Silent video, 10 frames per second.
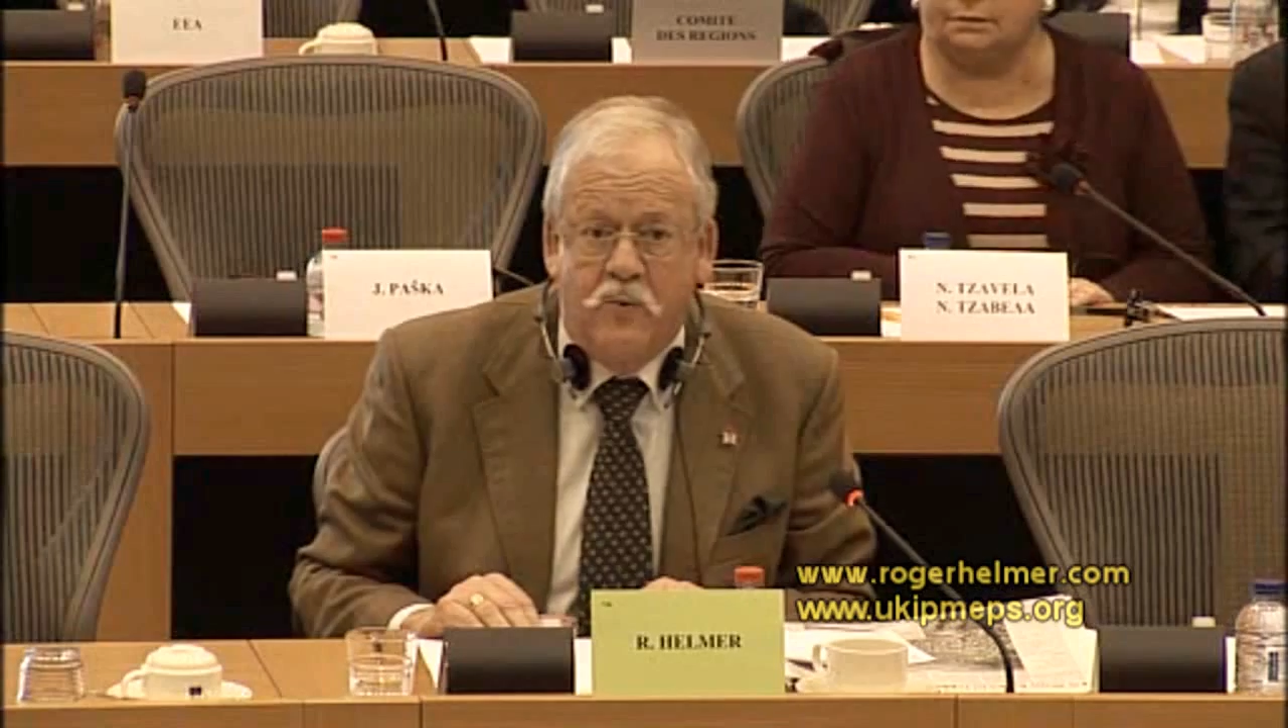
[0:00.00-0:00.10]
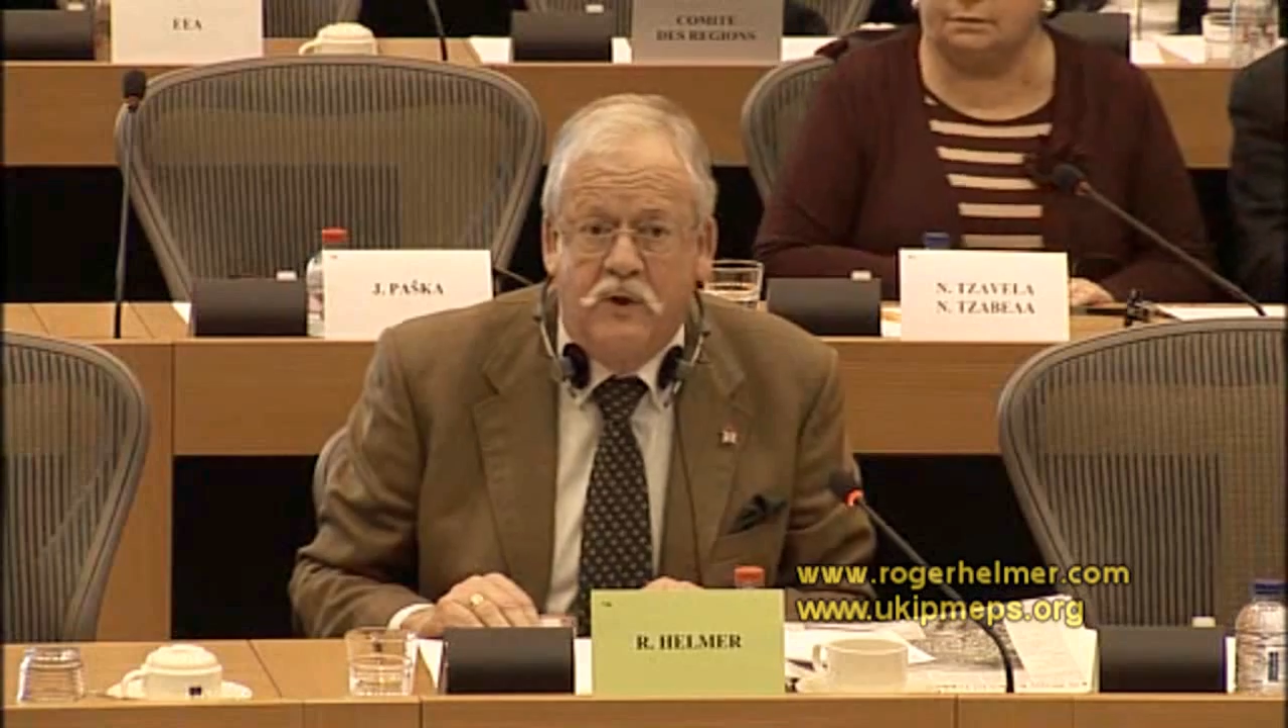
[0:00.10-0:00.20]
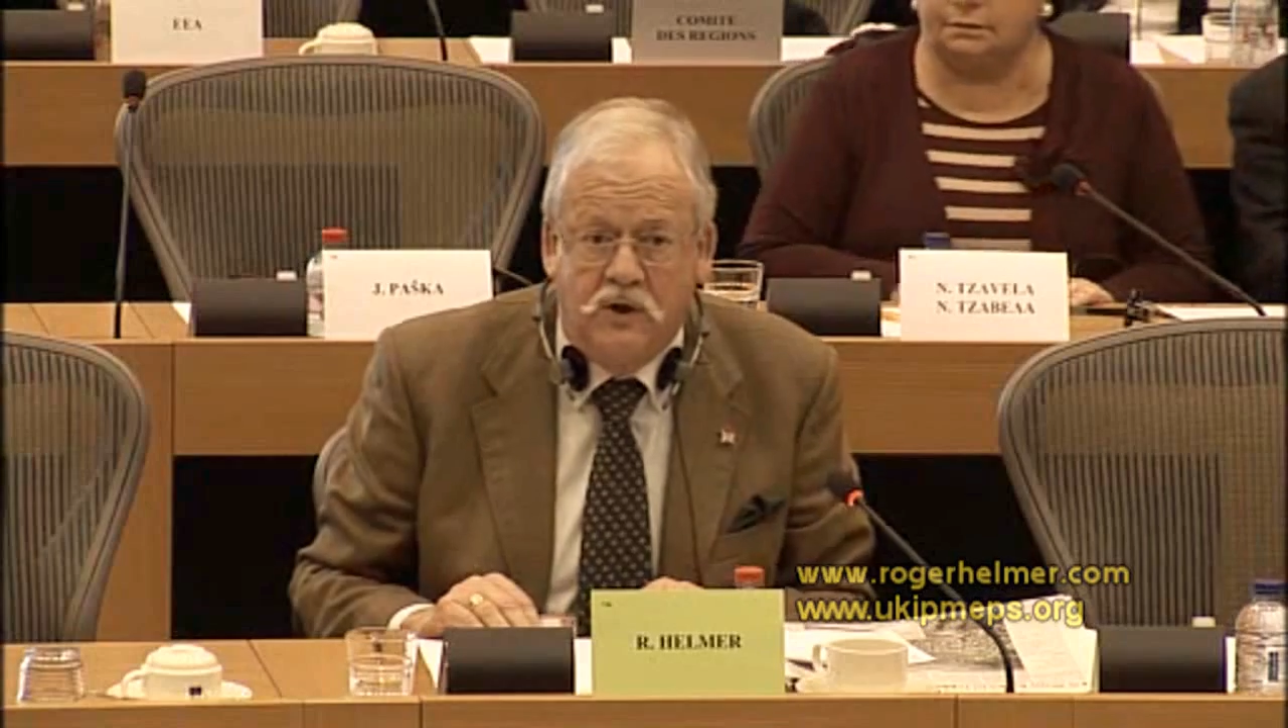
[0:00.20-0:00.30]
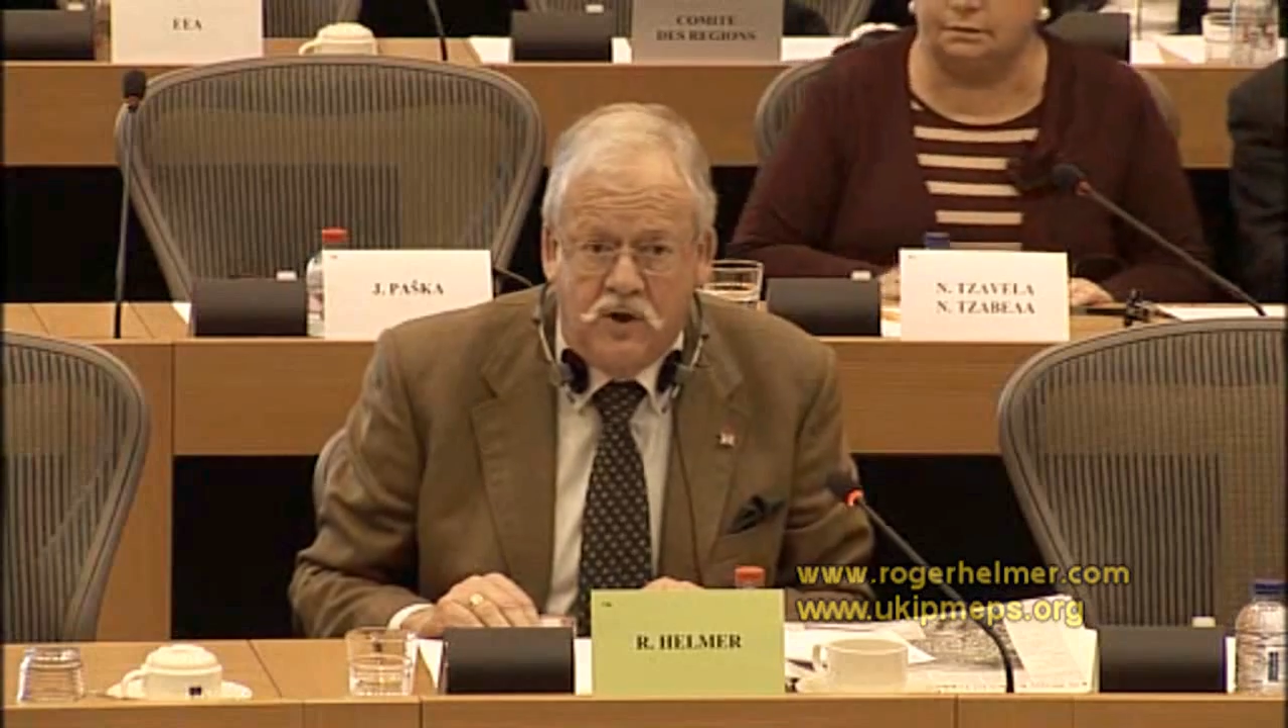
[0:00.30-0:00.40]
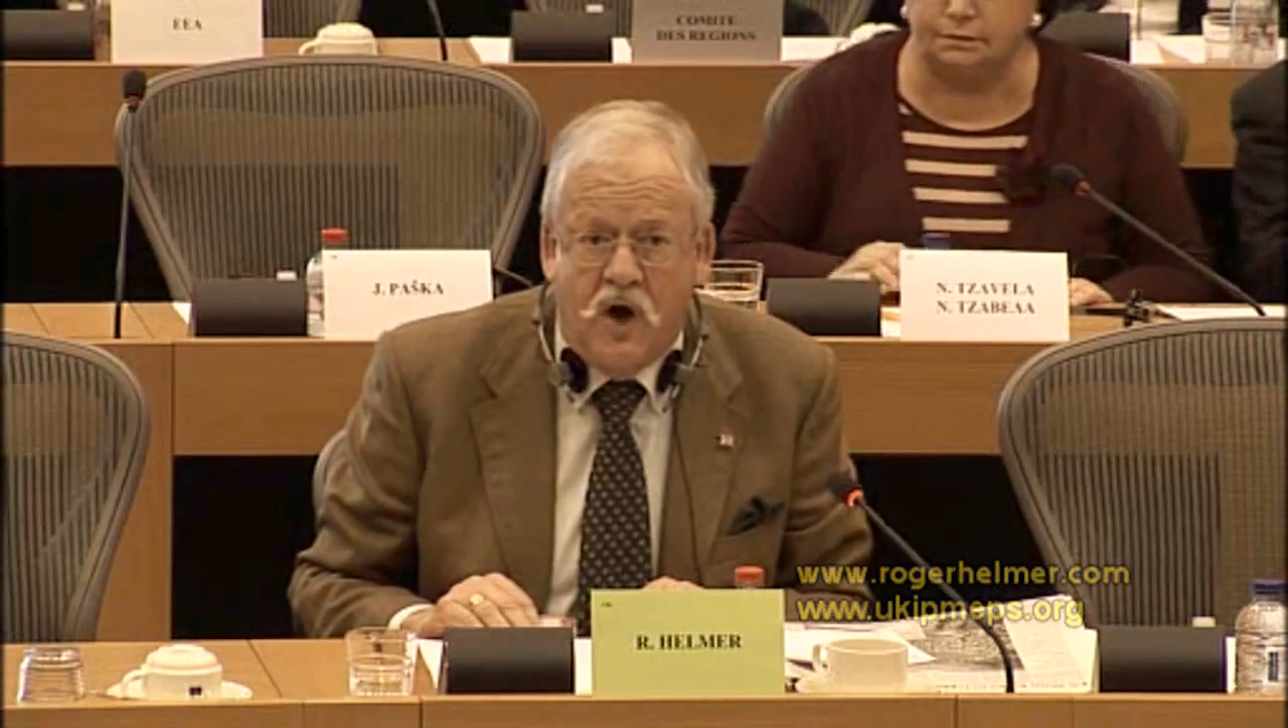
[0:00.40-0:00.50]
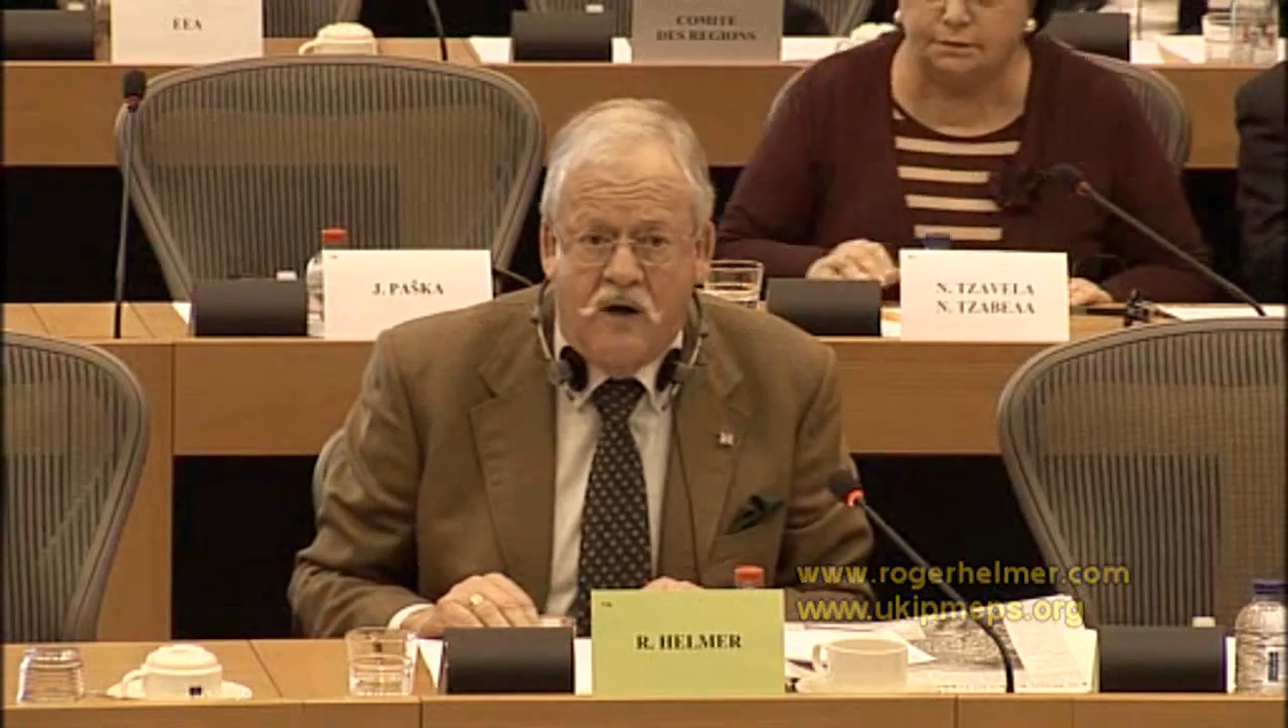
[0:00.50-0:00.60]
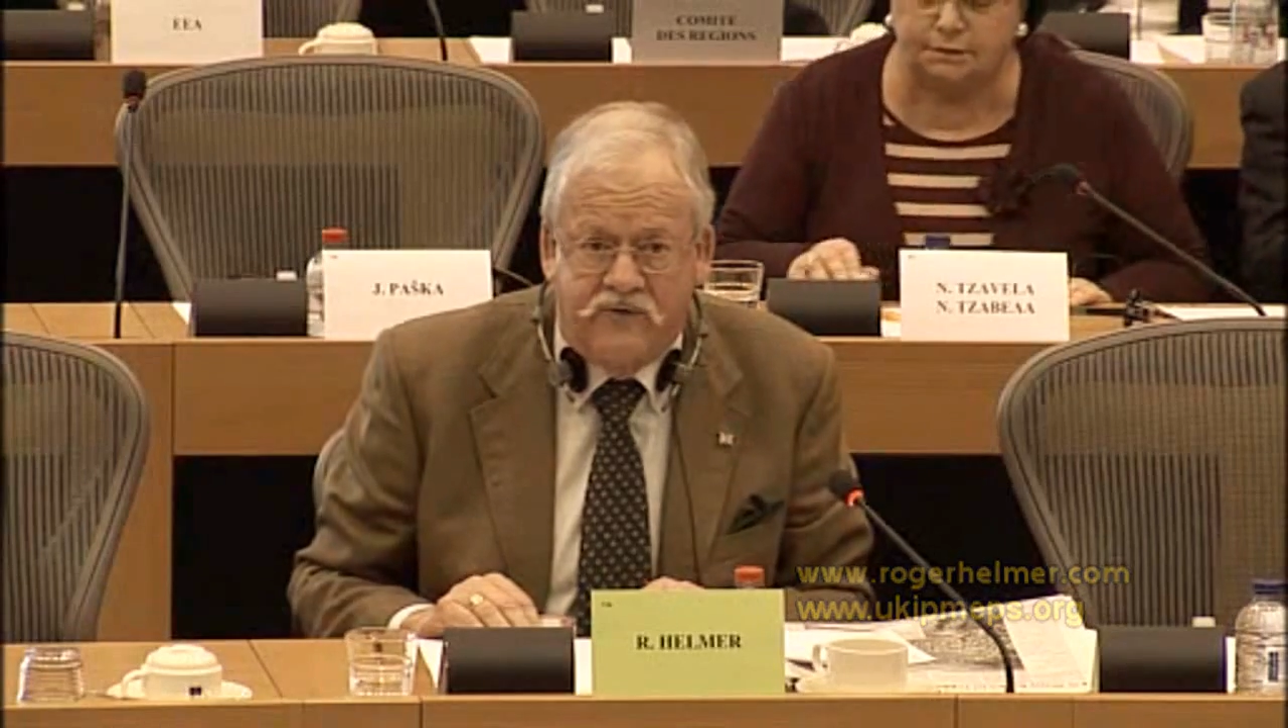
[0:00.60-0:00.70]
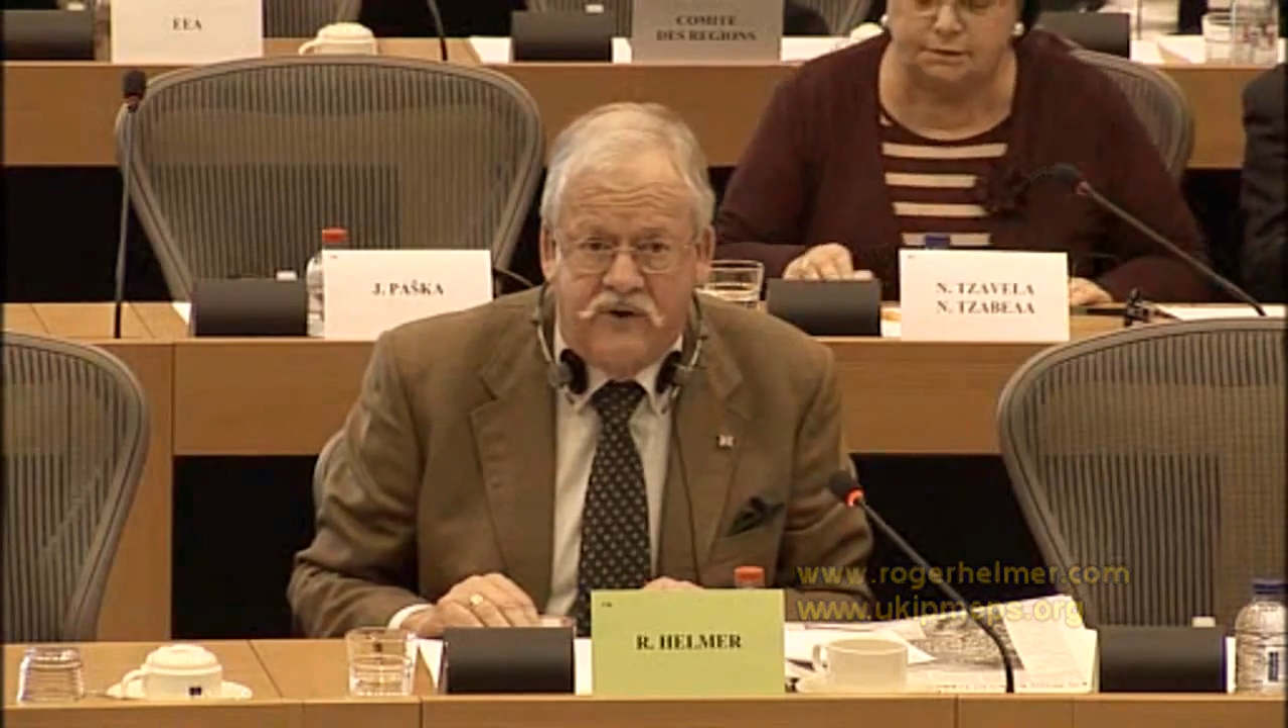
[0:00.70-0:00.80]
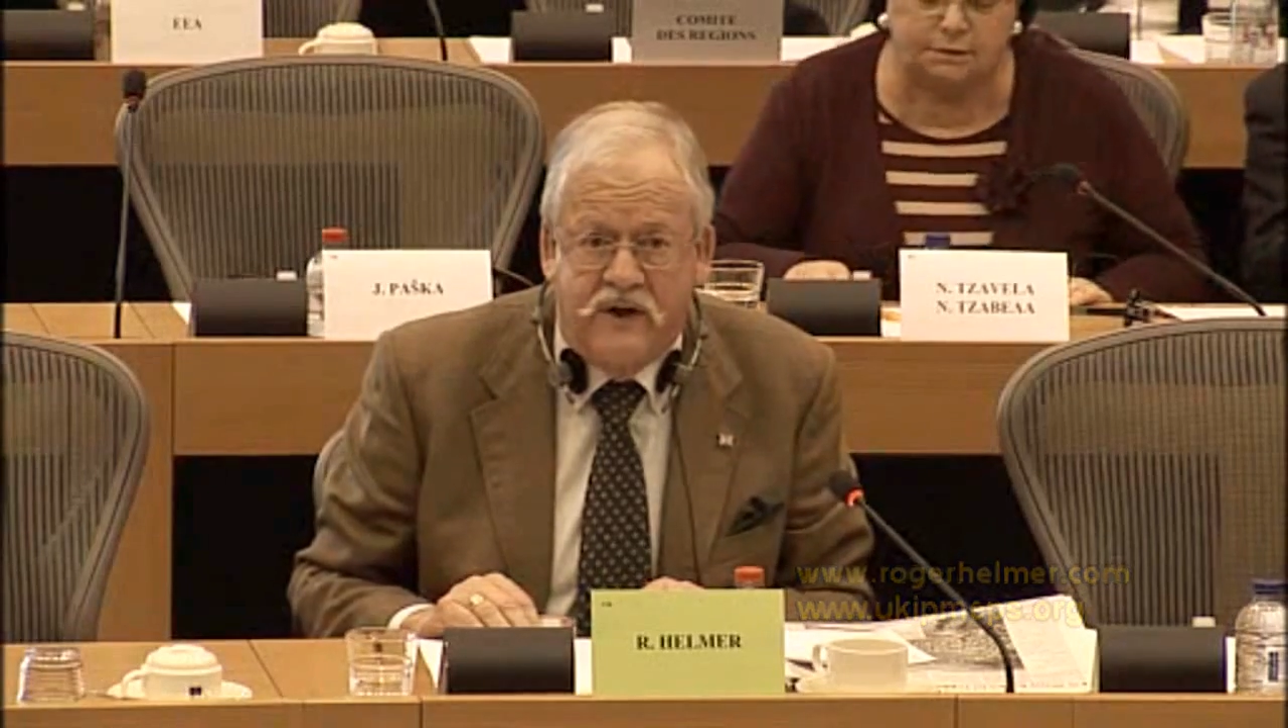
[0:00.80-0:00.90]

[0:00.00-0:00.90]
will look after